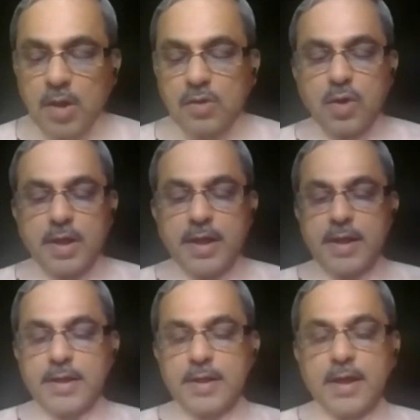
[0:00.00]
So
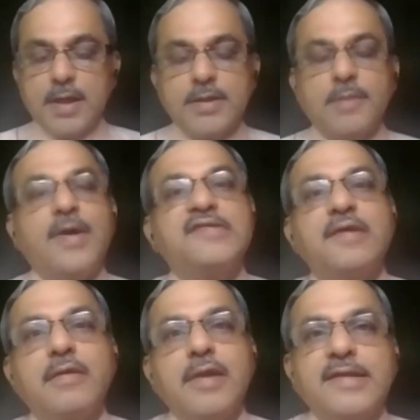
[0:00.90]
the
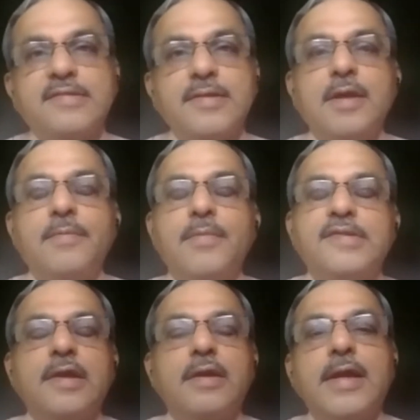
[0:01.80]

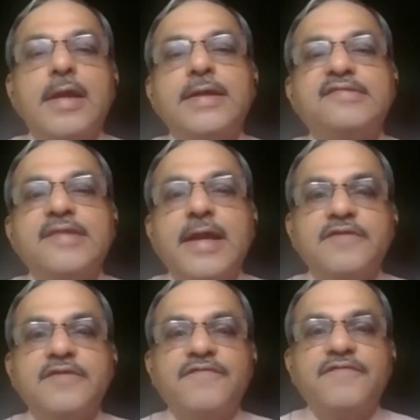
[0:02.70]
muscle-related side
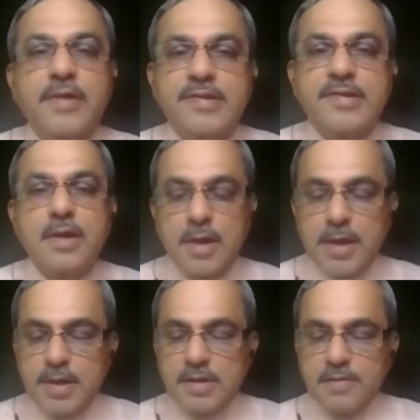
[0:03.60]
effect risk
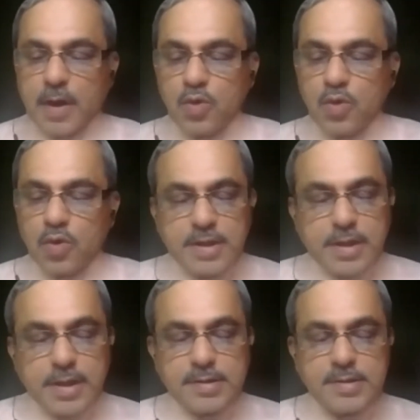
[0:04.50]
is bound to
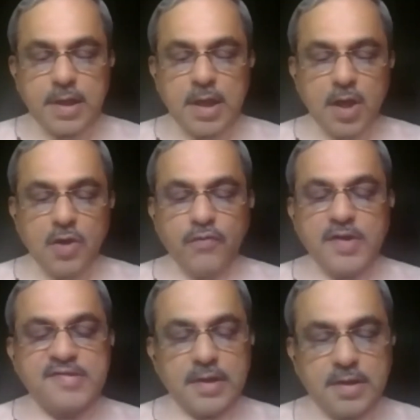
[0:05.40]
increase
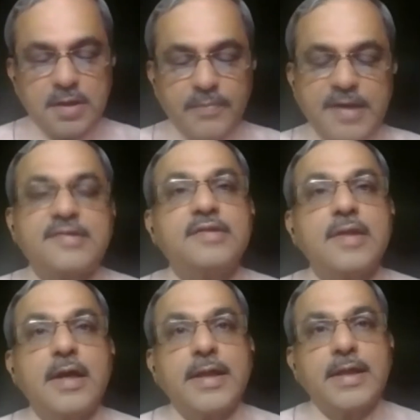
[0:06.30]
when certain medicines
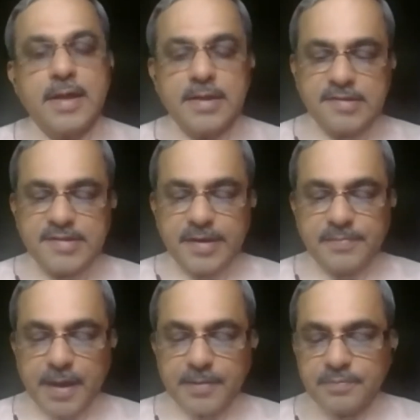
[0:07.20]
are taken at the same
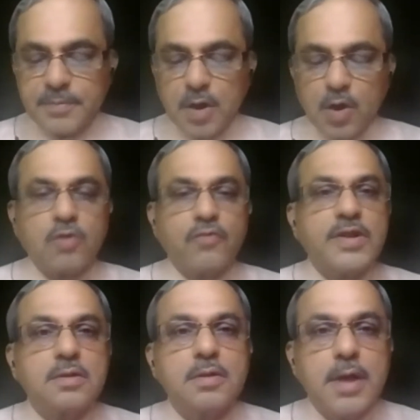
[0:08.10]
time, along with
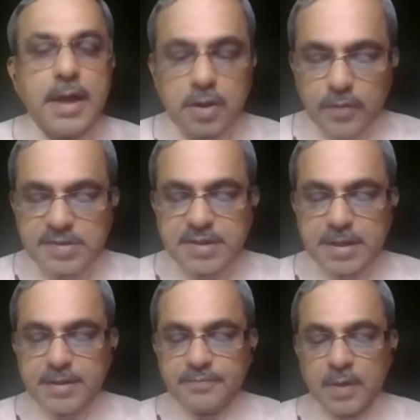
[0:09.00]

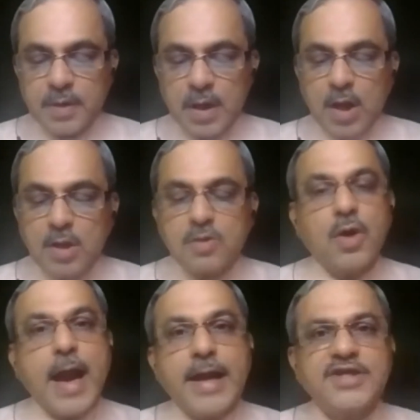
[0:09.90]
atorvastatin.
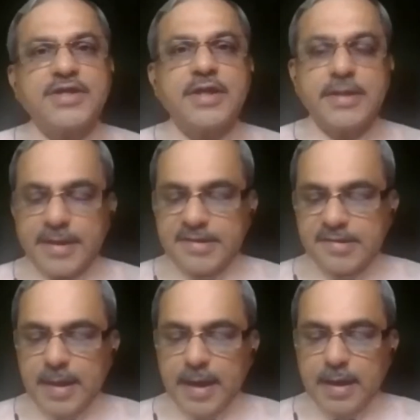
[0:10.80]
So additional
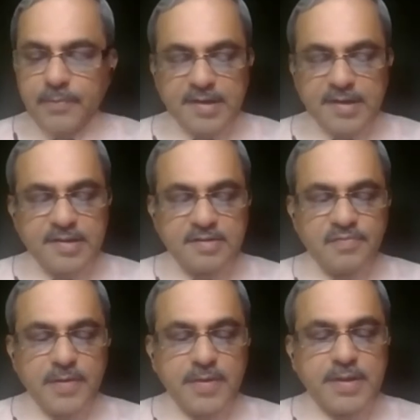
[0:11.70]
tests and
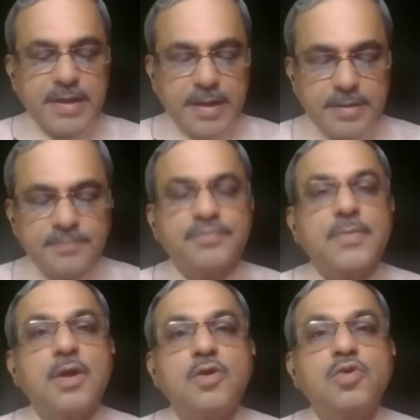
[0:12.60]
medicines may be needed
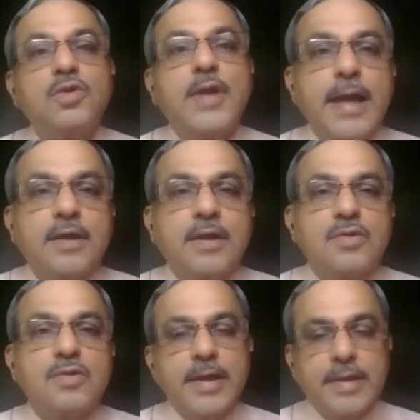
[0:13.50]
to
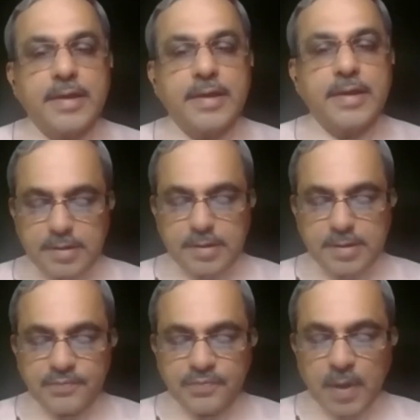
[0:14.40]
diagnose and treat
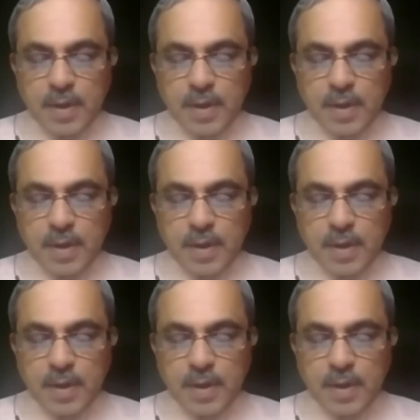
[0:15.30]
this.